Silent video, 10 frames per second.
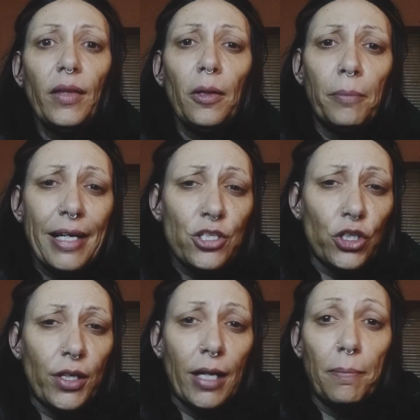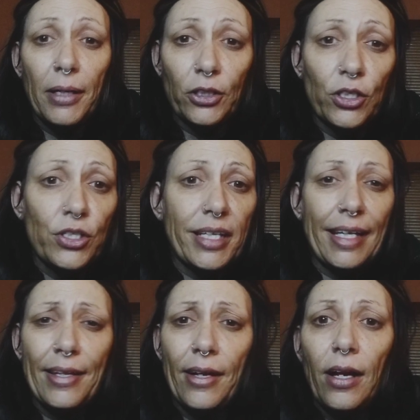Make sure that mirrors
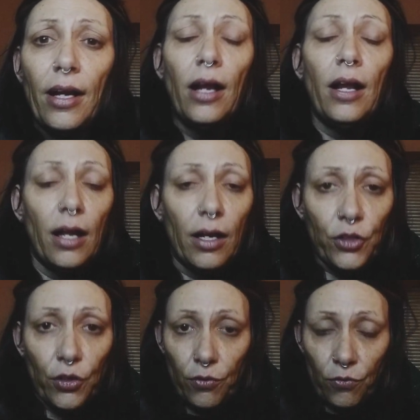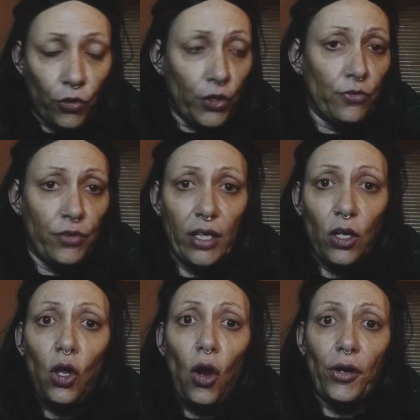for your
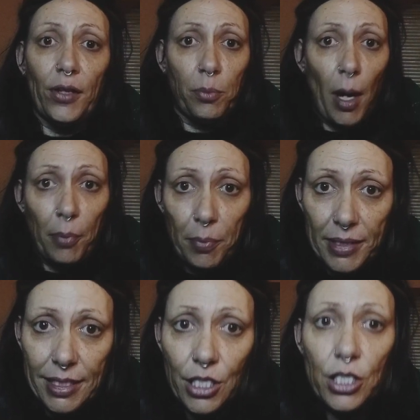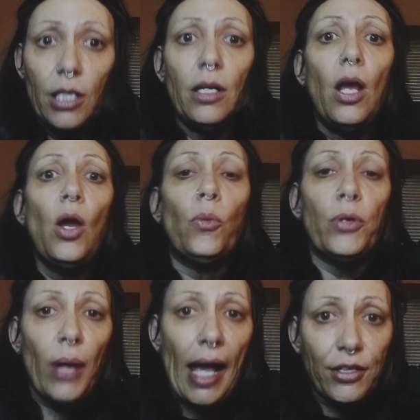vehicle are in the proper position when
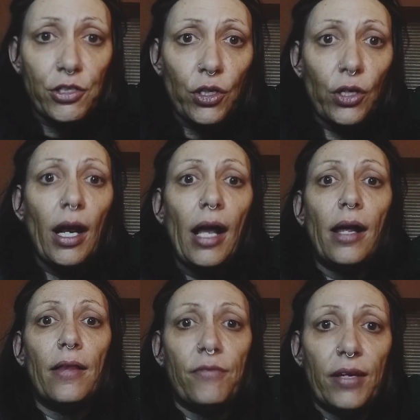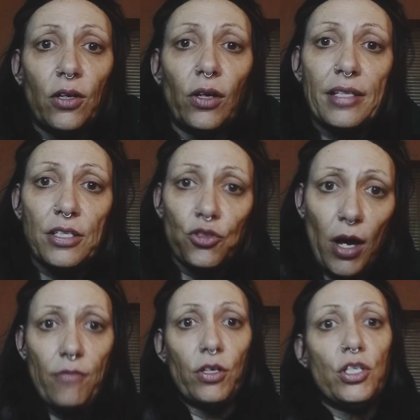you enter the vehicle as a
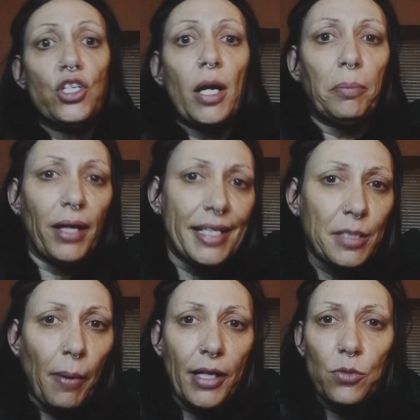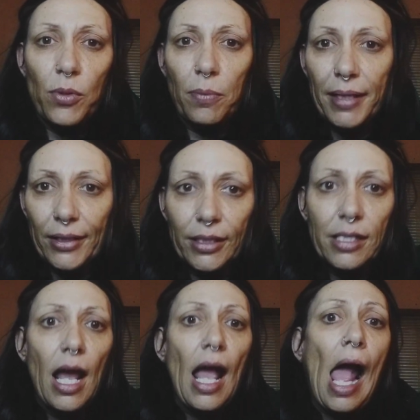driver. Check blind spots with mirrors
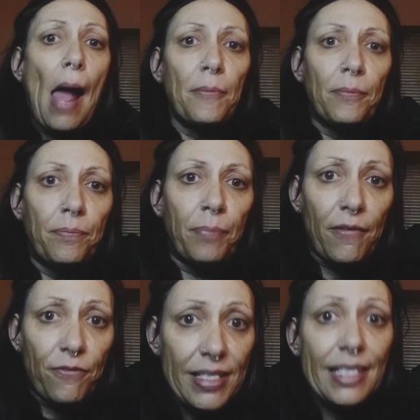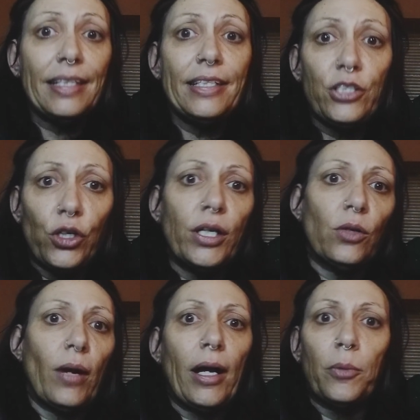and by physically turning
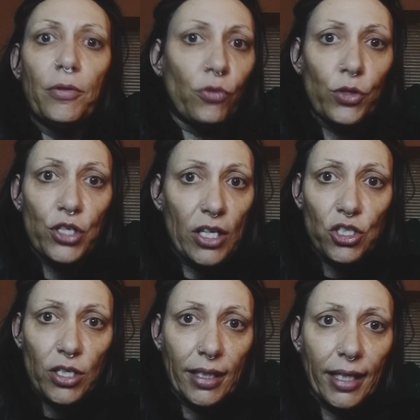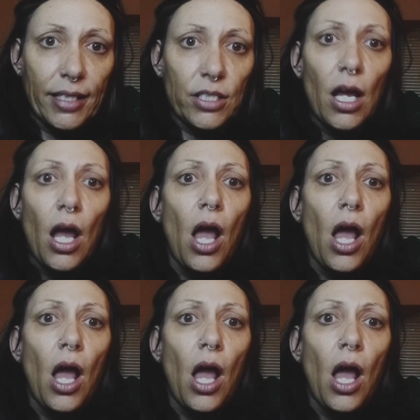around before changing lanes.